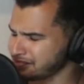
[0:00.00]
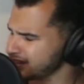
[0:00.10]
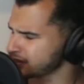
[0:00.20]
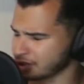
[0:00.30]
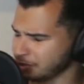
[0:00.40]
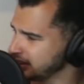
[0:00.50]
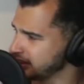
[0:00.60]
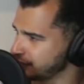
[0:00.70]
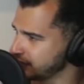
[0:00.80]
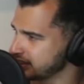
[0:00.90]
It's completely
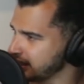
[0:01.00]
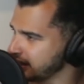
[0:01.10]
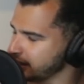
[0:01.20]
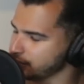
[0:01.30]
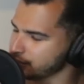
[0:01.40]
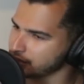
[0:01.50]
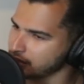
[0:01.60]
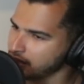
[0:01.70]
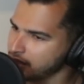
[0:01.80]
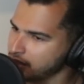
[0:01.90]
different design language.
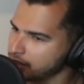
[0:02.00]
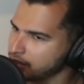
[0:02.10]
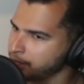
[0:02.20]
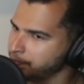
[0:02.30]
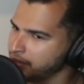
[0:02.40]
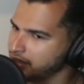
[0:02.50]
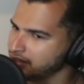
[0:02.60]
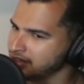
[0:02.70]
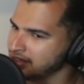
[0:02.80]
But